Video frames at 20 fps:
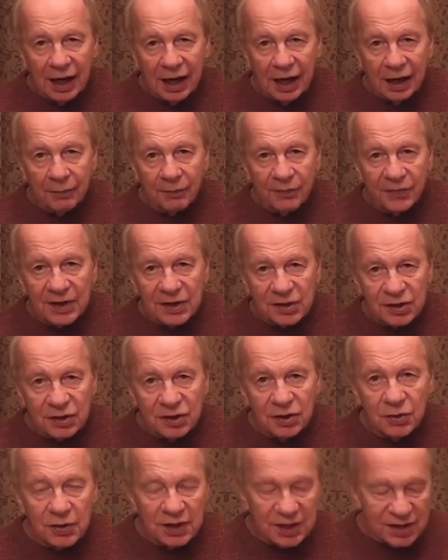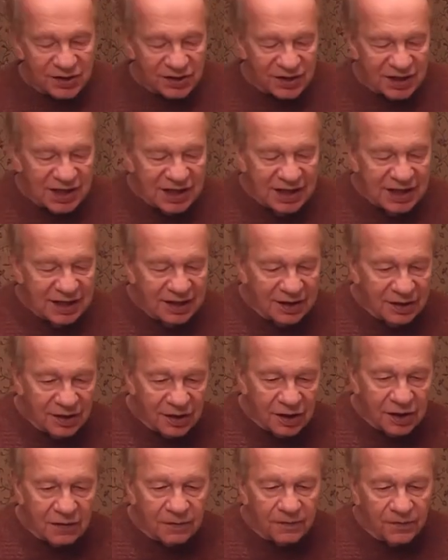So you can see
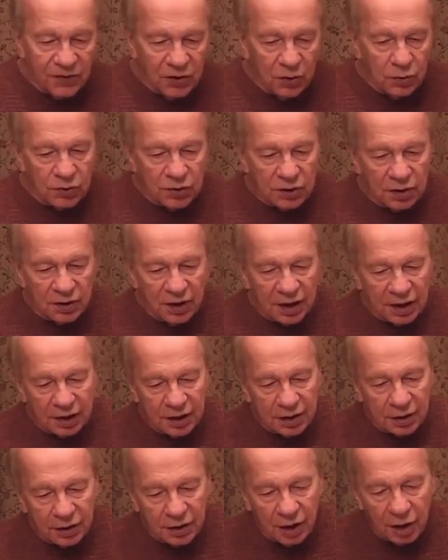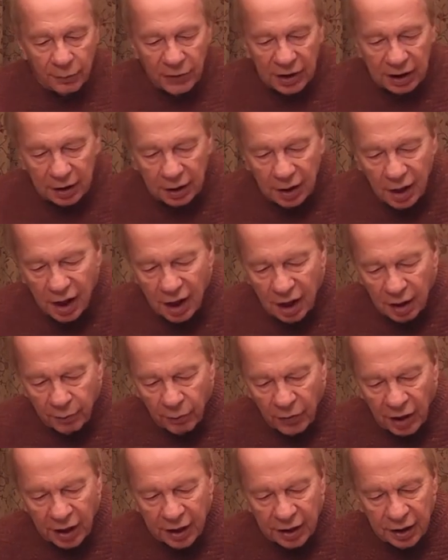the confusion that can come in.
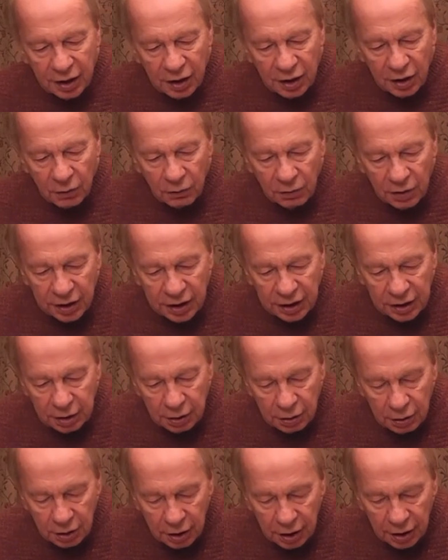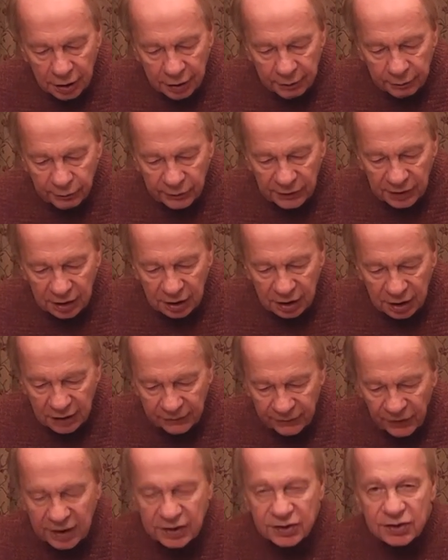My only
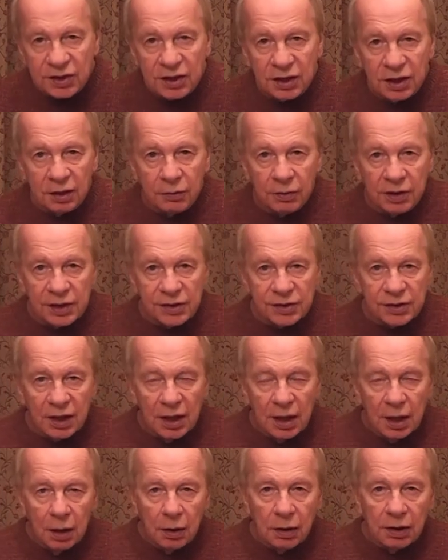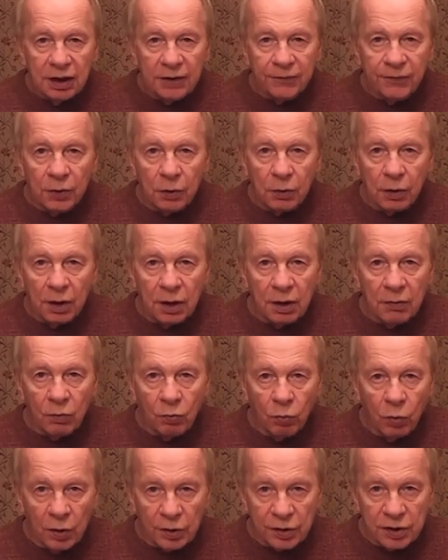advice to you is, if you're
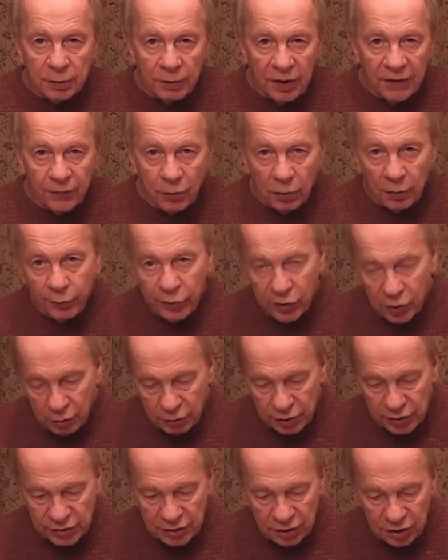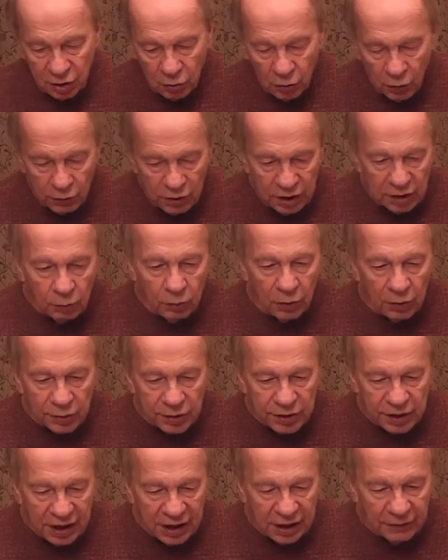a purist and you only
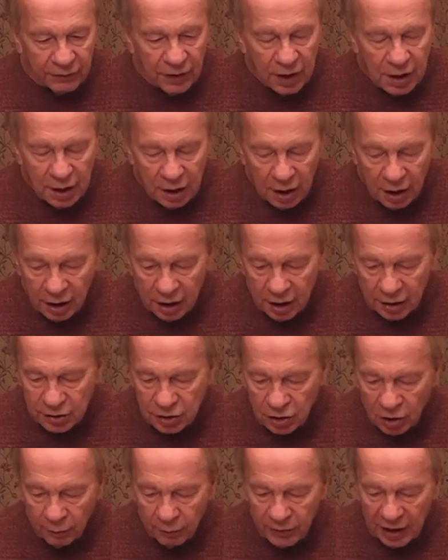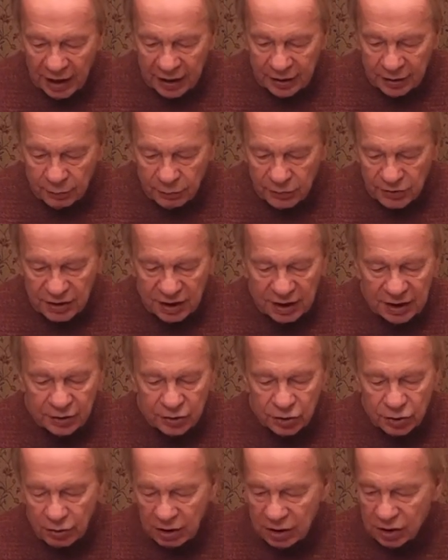want to have Tom Adams
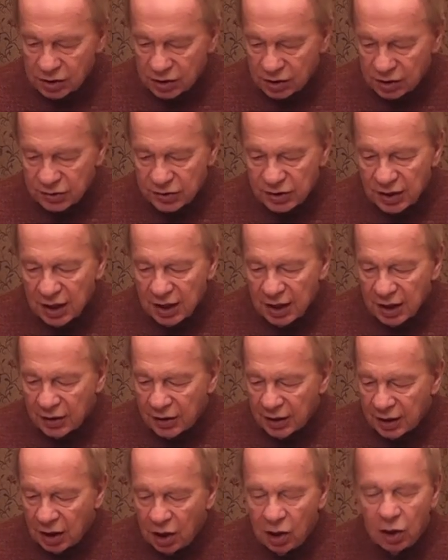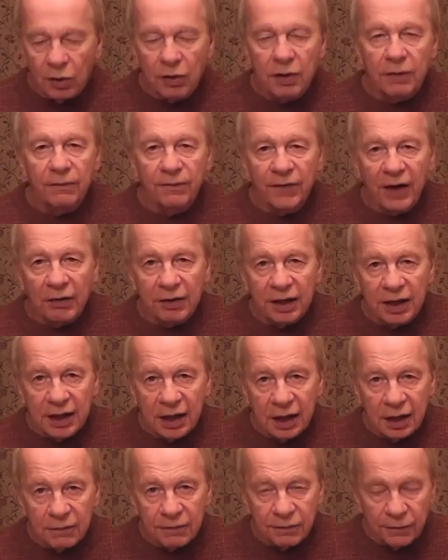illustrations, then look very
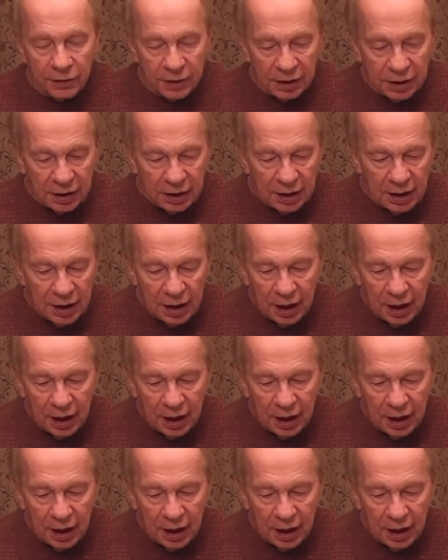carefully.